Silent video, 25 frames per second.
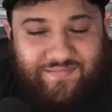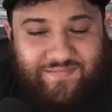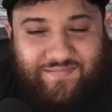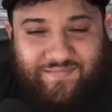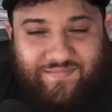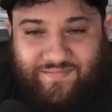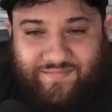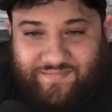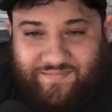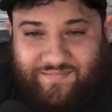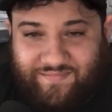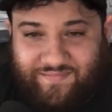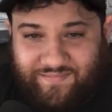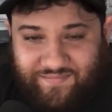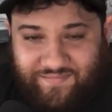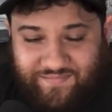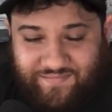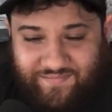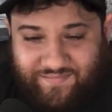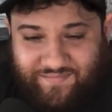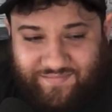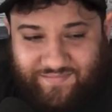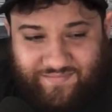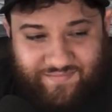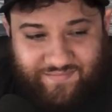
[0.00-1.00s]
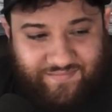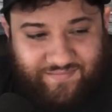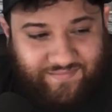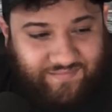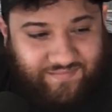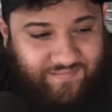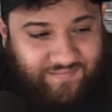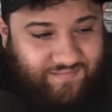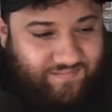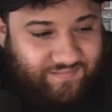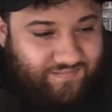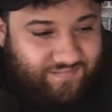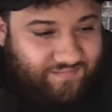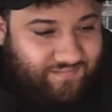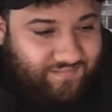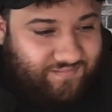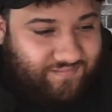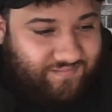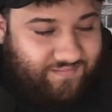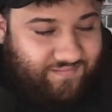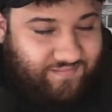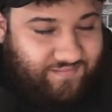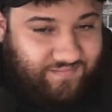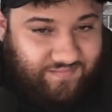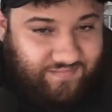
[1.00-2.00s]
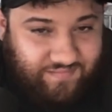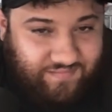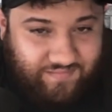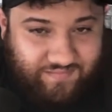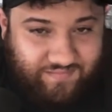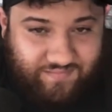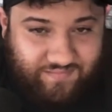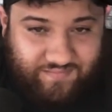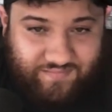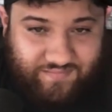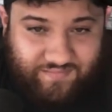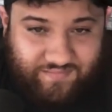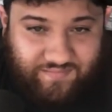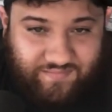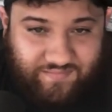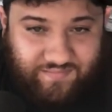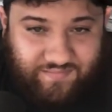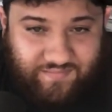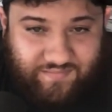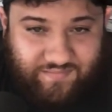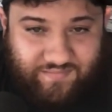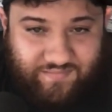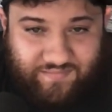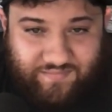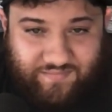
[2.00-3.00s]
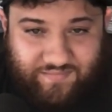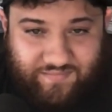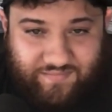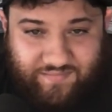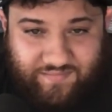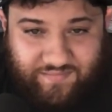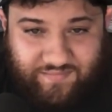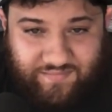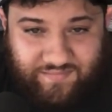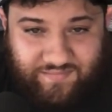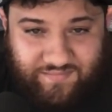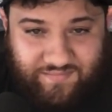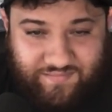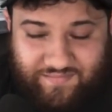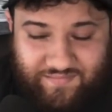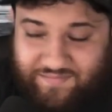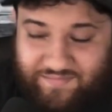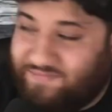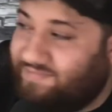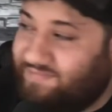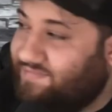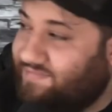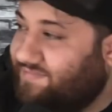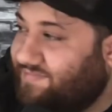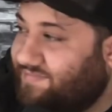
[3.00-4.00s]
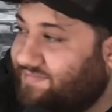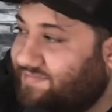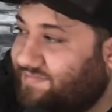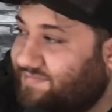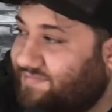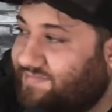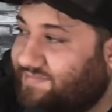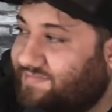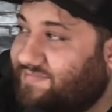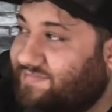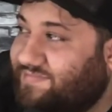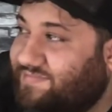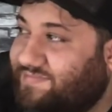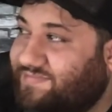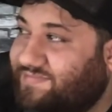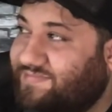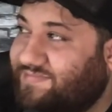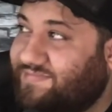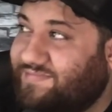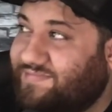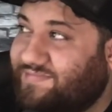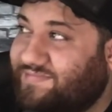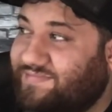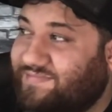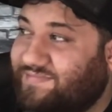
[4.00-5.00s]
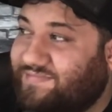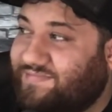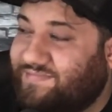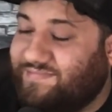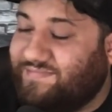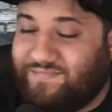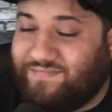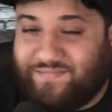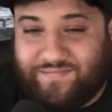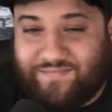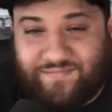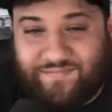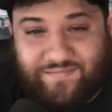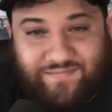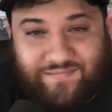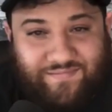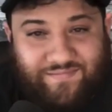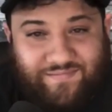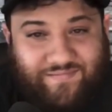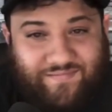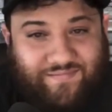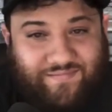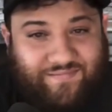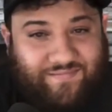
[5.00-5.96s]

[no speech]